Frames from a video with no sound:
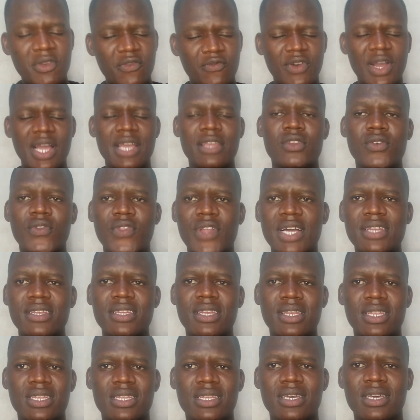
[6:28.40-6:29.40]
If I do
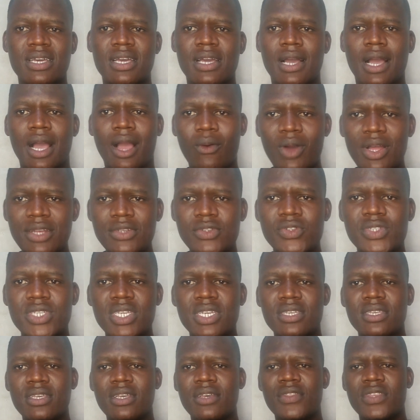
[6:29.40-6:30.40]
that, I want to
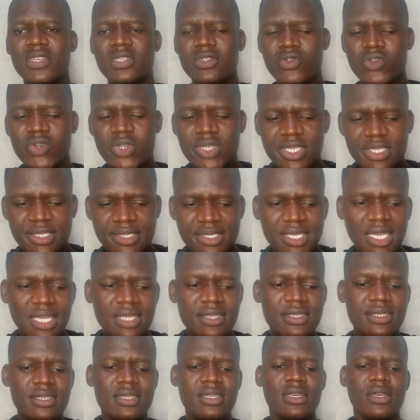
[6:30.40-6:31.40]
take this golden
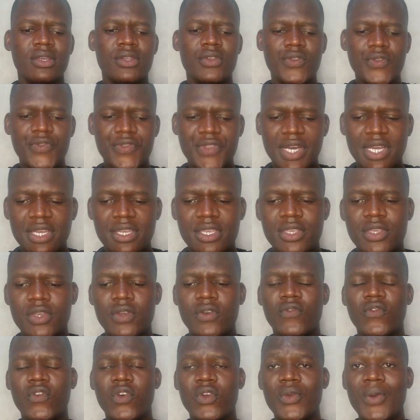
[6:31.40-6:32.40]
chance to thank
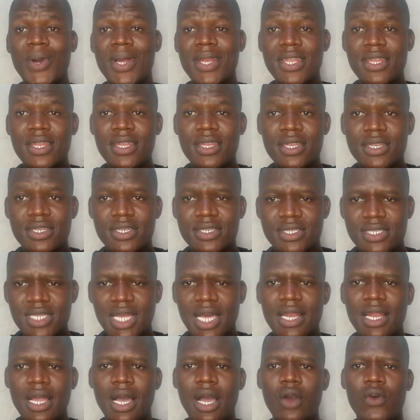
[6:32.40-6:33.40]
you for your
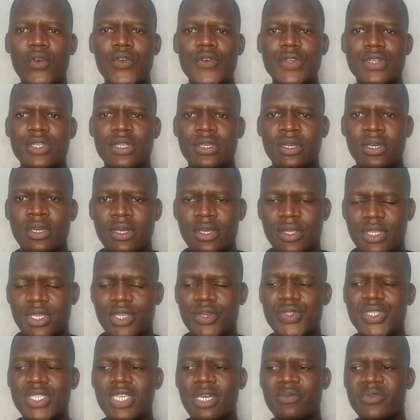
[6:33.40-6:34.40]
turnout,
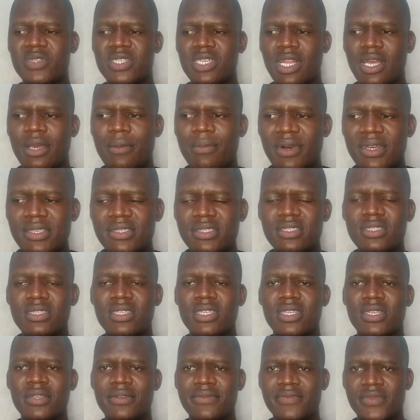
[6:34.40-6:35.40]
new subscribers,
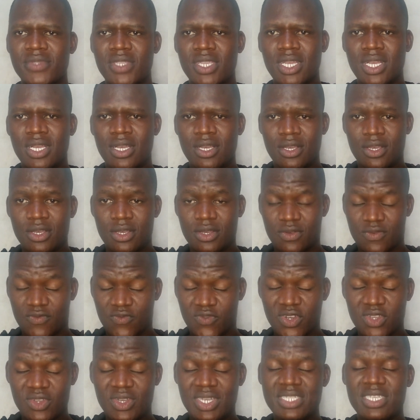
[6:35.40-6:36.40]

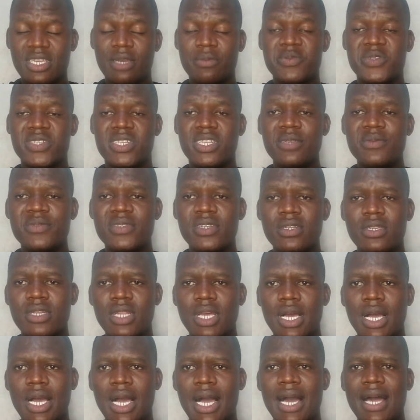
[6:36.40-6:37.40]
for your
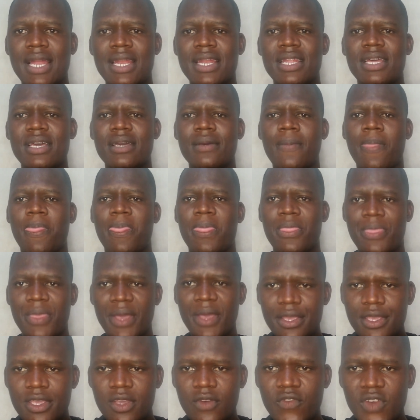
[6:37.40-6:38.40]
subscription, and
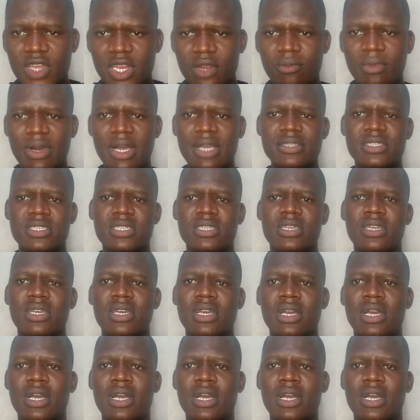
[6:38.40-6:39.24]
thank you very much.